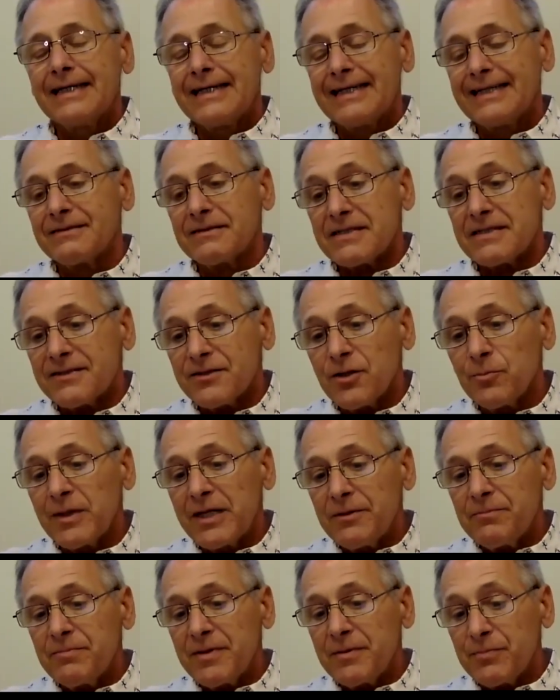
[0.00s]
And so
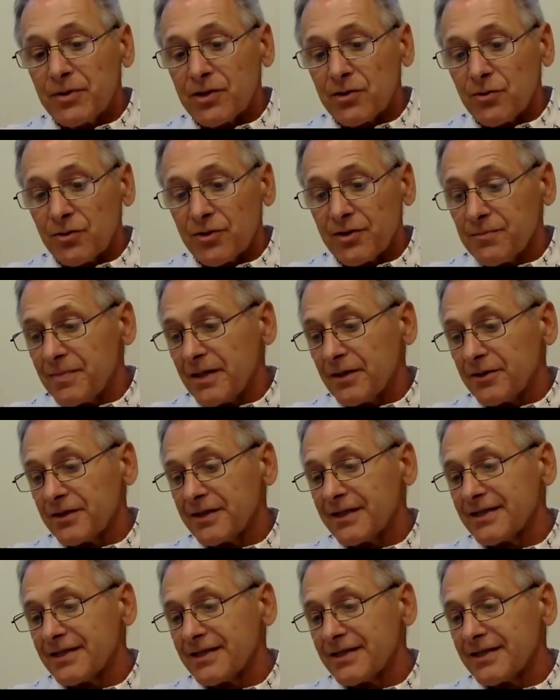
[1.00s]
many people talk
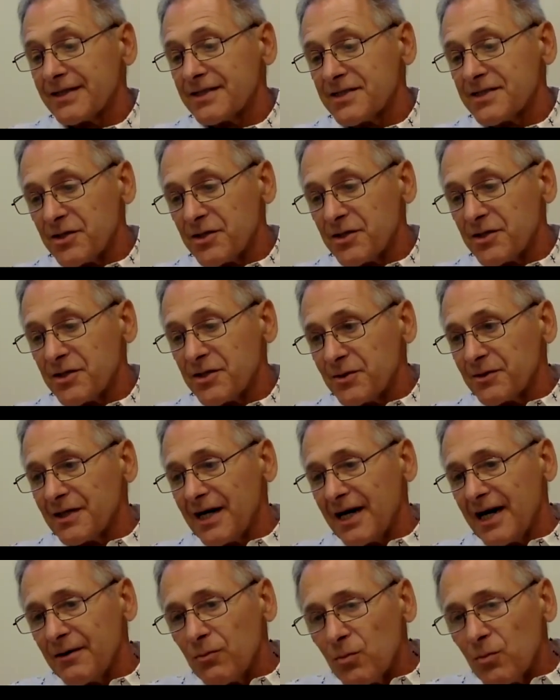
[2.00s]
about that. So I
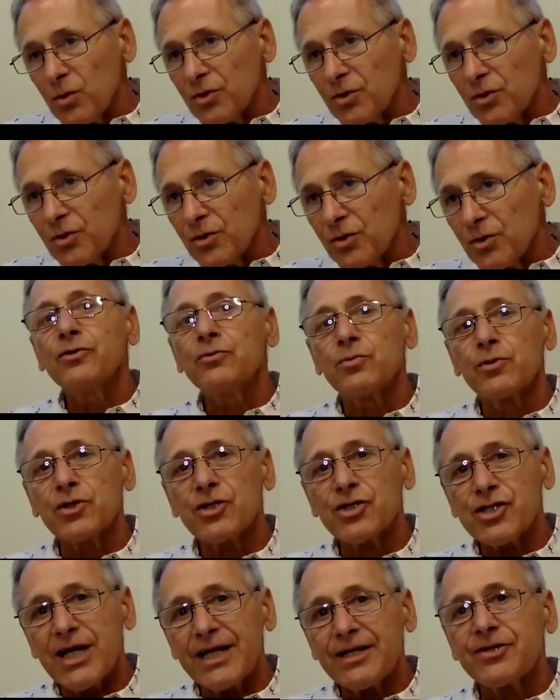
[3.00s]
want to show you
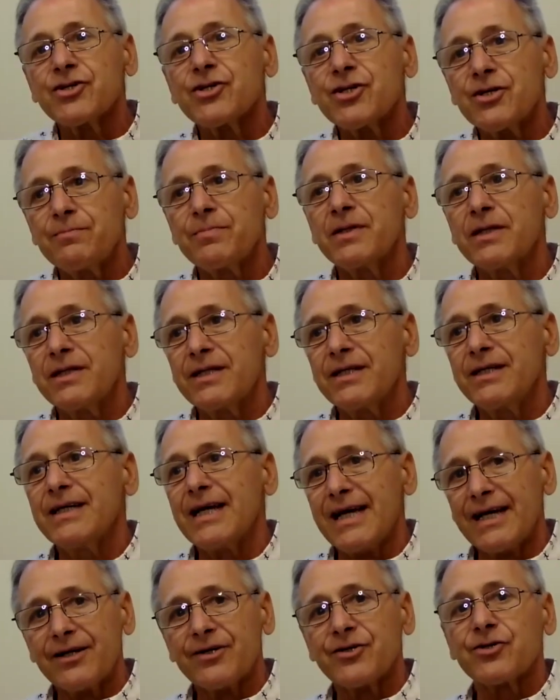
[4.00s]
what
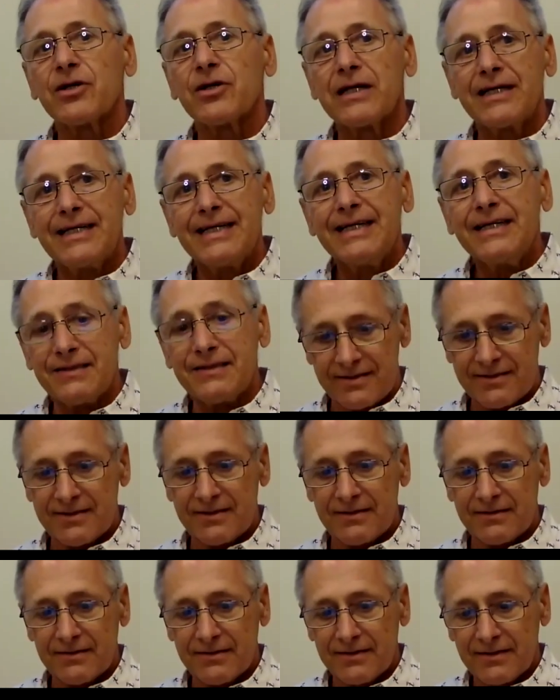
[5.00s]
ChatGPT actually
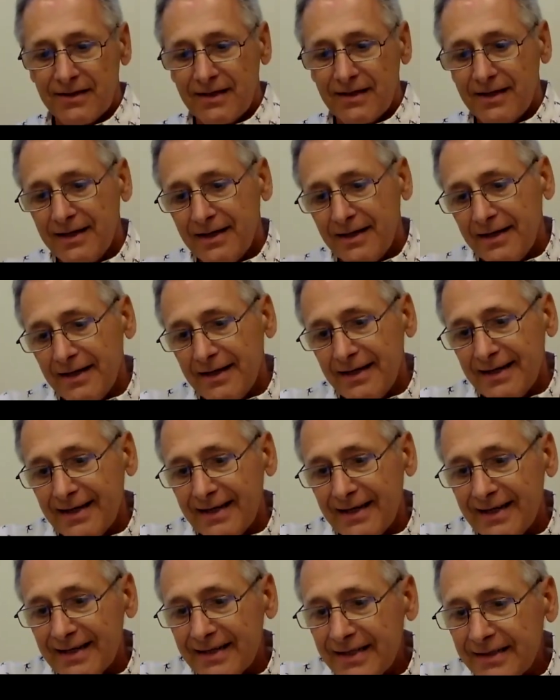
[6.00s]
is.
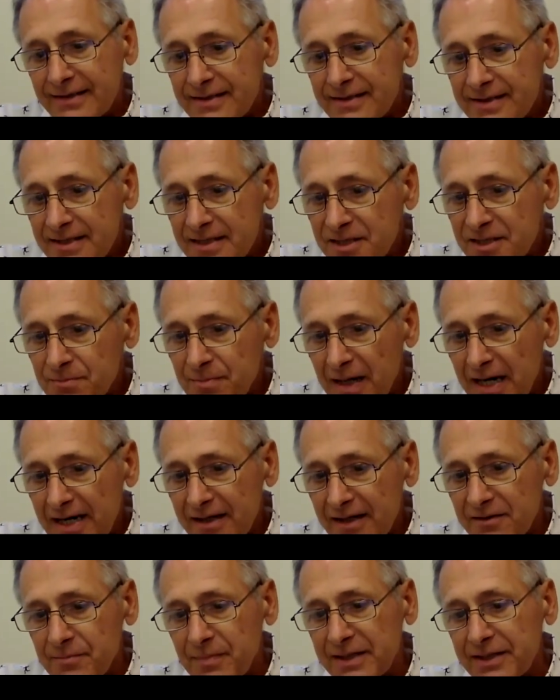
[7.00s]
Uh, it is
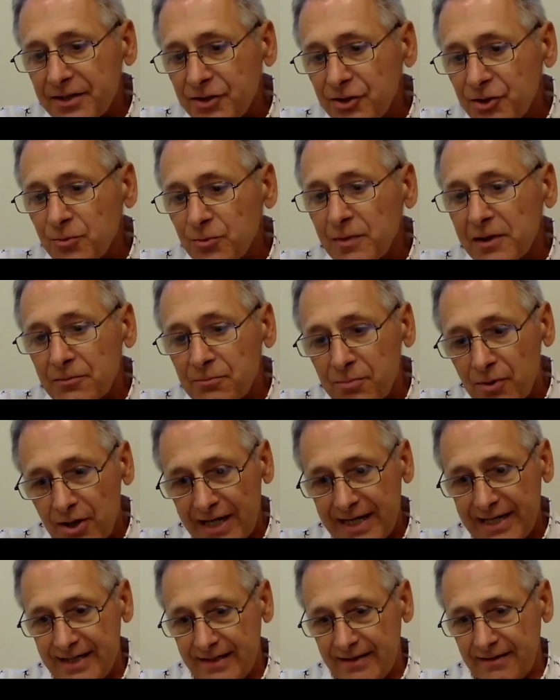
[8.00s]
inspired by the human
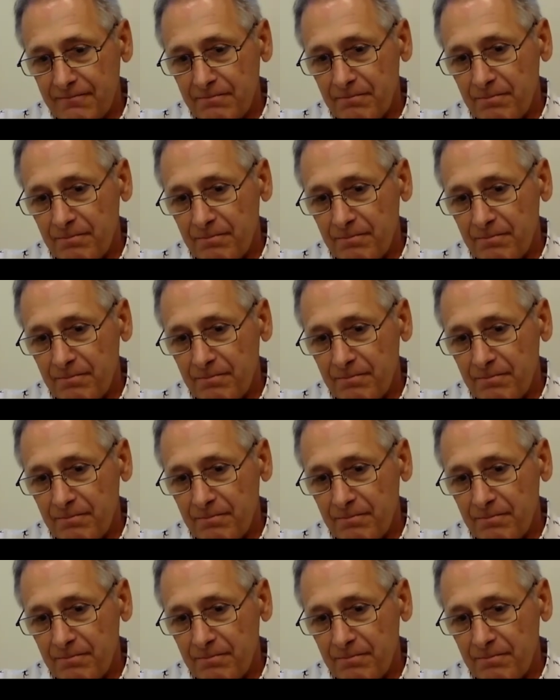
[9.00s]
brain